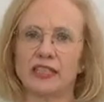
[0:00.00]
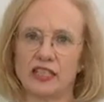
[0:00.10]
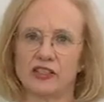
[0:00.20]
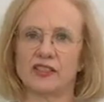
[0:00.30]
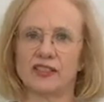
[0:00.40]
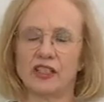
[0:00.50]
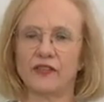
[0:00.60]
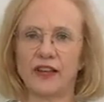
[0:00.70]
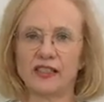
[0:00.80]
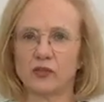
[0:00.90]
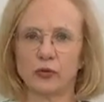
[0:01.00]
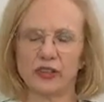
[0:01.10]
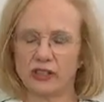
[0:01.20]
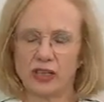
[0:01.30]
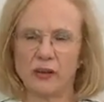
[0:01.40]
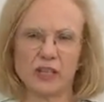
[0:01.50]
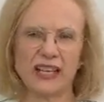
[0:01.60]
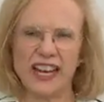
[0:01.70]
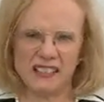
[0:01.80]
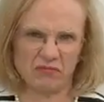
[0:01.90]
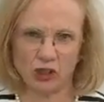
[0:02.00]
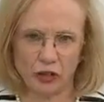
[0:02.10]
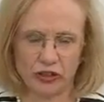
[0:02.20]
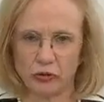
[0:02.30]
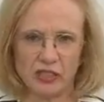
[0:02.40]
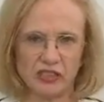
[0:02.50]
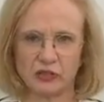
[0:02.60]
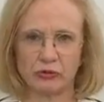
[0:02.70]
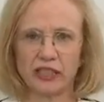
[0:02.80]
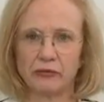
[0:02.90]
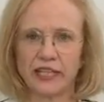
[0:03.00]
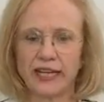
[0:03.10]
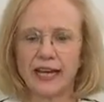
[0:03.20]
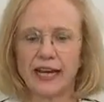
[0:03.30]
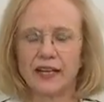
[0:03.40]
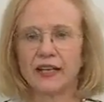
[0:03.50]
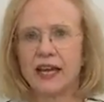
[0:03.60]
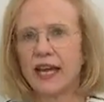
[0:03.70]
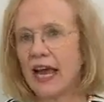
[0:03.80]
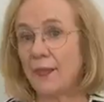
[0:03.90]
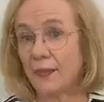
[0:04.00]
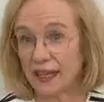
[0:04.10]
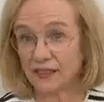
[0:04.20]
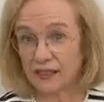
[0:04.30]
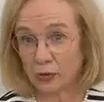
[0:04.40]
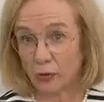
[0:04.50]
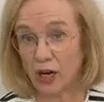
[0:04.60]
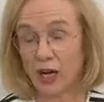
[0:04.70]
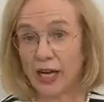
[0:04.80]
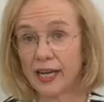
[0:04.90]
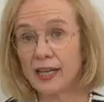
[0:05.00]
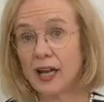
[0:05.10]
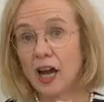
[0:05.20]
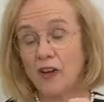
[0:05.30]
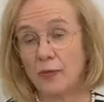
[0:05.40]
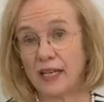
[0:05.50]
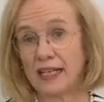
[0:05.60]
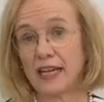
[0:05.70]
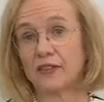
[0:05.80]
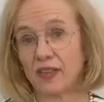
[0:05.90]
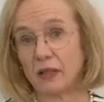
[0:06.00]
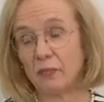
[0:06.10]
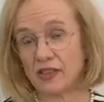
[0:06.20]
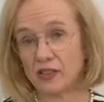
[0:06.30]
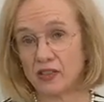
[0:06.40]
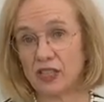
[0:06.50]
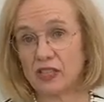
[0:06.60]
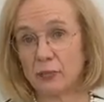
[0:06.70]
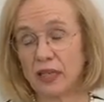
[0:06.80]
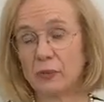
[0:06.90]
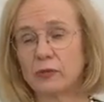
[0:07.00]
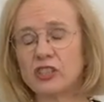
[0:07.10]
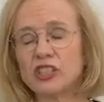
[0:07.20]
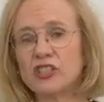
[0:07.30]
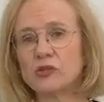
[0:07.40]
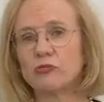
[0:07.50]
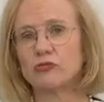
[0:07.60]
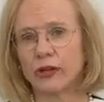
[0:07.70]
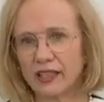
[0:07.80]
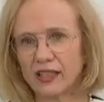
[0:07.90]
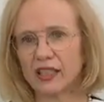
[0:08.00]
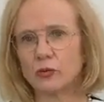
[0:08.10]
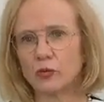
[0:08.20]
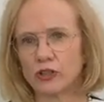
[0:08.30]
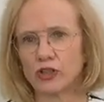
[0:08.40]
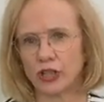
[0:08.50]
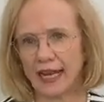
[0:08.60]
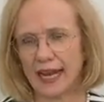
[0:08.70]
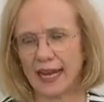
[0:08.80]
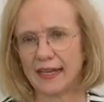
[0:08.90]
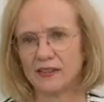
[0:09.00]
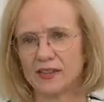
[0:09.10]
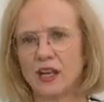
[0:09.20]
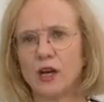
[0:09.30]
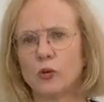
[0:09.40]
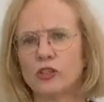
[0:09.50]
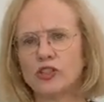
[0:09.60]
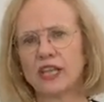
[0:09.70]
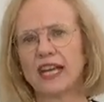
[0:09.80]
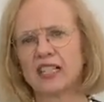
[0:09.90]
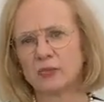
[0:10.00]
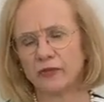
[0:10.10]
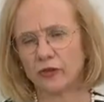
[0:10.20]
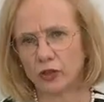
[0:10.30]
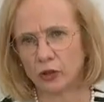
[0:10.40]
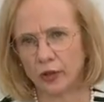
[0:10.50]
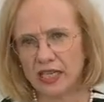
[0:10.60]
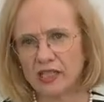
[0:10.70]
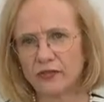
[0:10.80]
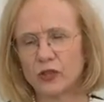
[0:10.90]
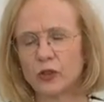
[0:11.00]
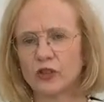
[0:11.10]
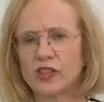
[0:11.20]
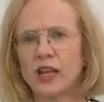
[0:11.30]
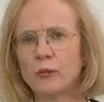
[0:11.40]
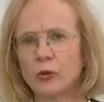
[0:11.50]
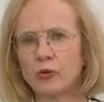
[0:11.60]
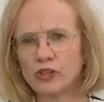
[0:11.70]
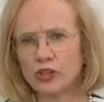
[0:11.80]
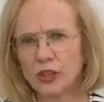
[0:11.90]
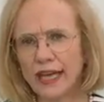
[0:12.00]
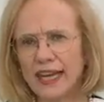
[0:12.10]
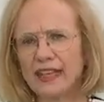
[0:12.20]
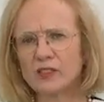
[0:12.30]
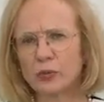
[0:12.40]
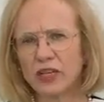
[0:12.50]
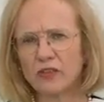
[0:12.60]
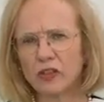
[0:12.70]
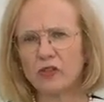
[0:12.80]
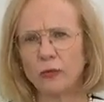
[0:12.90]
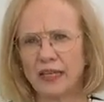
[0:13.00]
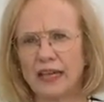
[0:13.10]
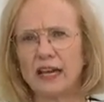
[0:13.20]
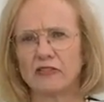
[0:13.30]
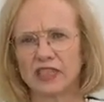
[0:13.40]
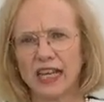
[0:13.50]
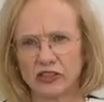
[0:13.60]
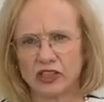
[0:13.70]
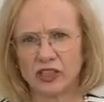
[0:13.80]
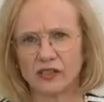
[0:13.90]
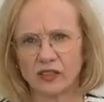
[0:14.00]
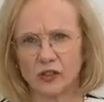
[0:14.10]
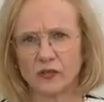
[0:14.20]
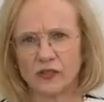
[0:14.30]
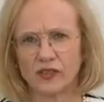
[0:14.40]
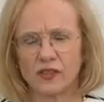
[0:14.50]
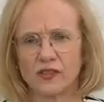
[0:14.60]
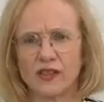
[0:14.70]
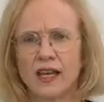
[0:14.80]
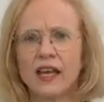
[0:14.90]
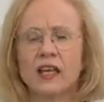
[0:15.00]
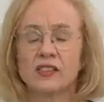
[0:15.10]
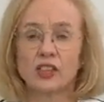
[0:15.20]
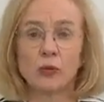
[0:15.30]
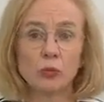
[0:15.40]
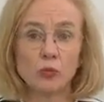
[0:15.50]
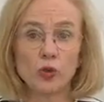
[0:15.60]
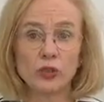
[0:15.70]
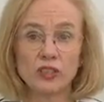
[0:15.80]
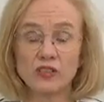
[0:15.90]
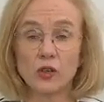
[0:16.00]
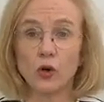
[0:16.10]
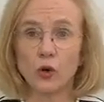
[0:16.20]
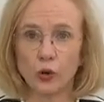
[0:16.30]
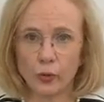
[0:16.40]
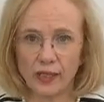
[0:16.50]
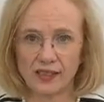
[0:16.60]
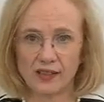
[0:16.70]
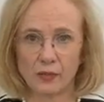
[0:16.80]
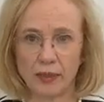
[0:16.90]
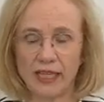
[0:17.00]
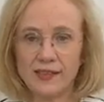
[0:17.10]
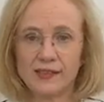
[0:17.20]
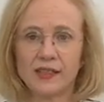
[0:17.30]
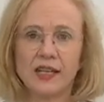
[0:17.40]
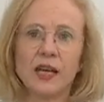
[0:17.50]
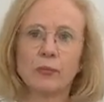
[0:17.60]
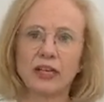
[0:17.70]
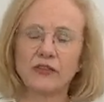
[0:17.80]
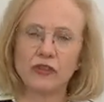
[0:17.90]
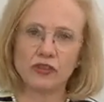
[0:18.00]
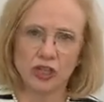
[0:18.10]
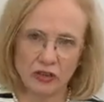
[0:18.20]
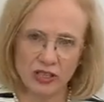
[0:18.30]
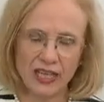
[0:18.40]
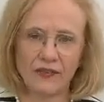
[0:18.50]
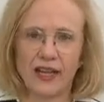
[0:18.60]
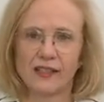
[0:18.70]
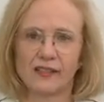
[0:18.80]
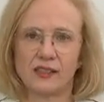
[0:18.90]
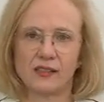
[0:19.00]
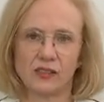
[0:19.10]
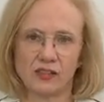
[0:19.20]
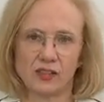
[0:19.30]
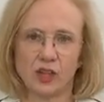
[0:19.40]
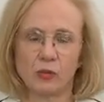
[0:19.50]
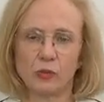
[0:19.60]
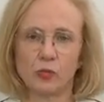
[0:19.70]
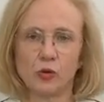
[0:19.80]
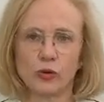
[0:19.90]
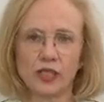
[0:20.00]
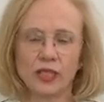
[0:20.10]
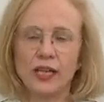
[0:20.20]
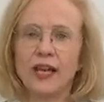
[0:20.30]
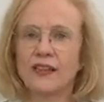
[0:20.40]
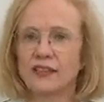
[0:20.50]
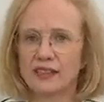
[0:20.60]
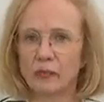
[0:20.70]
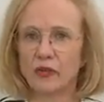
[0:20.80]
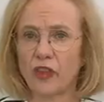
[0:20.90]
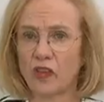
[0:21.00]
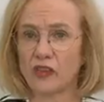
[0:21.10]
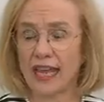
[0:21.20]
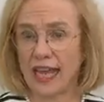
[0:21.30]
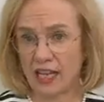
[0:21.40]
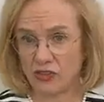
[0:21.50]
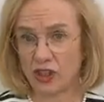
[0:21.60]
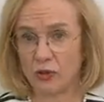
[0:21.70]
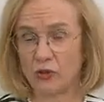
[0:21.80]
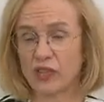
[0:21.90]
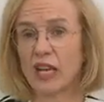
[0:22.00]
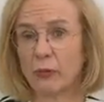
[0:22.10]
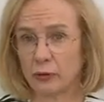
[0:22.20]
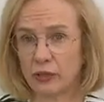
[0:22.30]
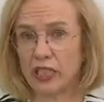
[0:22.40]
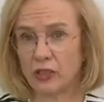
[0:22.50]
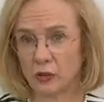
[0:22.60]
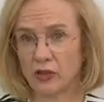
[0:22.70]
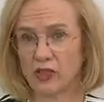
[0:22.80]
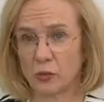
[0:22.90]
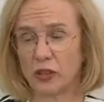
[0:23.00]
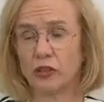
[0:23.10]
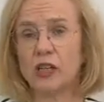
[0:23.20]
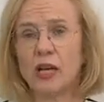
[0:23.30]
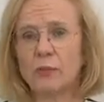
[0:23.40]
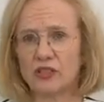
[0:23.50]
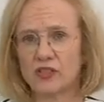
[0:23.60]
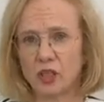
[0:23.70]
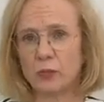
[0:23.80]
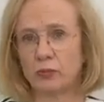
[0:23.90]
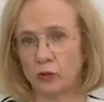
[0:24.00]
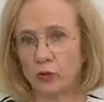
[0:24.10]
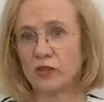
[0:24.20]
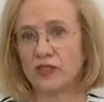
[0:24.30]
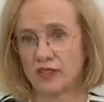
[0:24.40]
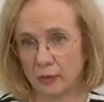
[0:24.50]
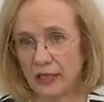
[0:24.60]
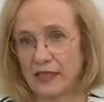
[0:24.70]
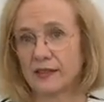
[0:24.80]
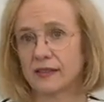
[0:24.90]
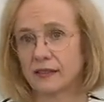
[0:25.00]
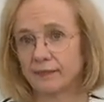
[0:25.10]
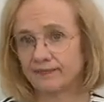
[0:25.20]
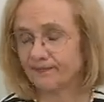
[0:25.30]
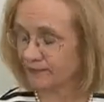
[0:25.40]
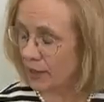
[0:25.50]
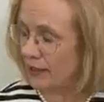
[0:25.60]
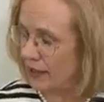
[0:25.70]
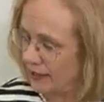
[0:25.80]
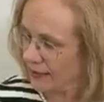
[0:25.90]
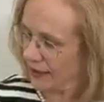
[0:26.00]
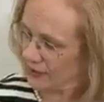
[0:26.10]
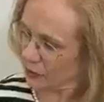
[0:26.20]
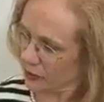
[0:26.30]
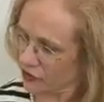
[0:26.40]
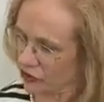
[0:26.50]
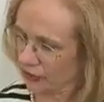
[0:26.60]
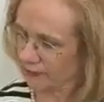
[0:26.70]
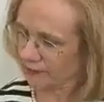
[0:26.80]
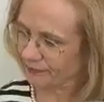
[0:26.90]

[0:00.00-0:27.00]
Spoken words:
touches their face all the time. You can't not do it. It's really, really hard. And that's why I've been out there messaging to people to just regularly wash your hands. Wash your hands before you eat, of course, but wash your hands whenever you've been out touching surfaces. Soap and water's always the best, but if you don't have access to soap and water, then some of those hand gels are pretty good as well. But soap and water's the best. Next question.